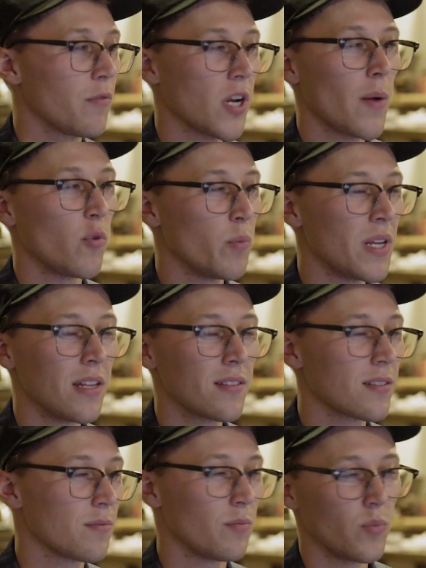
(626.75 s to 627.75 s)
Give it a couple
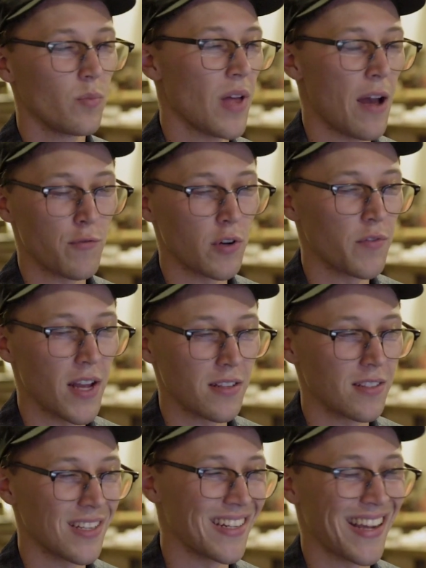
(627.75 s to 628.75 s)
minutes, after
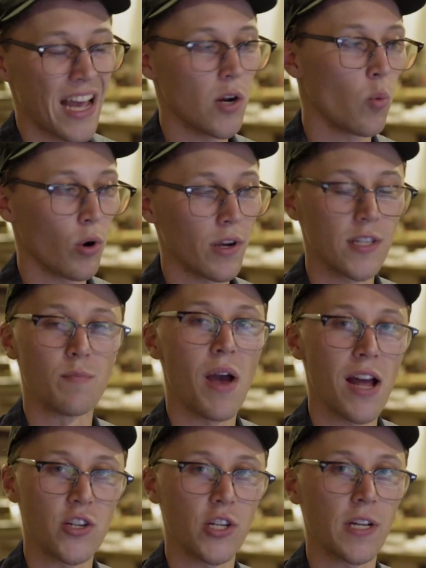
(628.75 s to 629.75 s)
Effects is gonna kind of work its
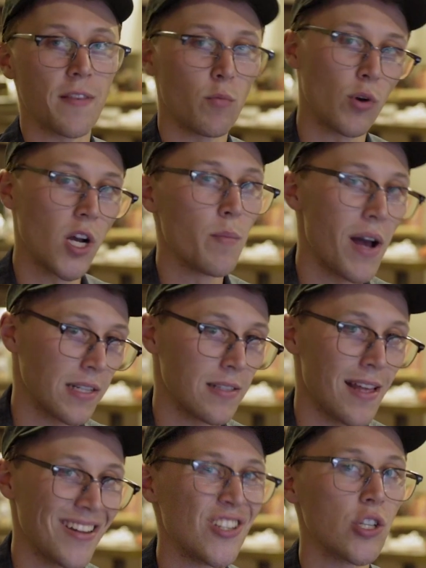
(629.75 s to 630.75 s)
magic and then we'll come back
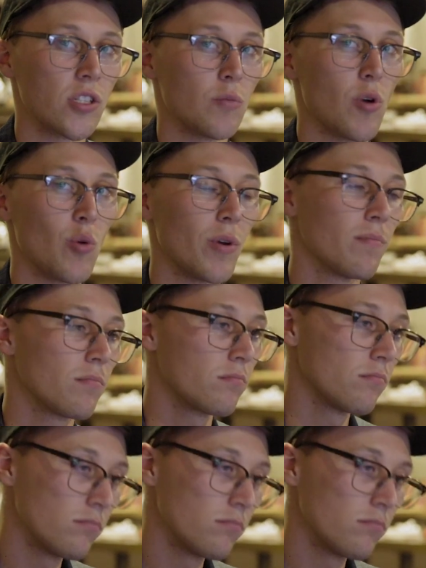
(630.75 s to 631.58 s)
to that in just a moment.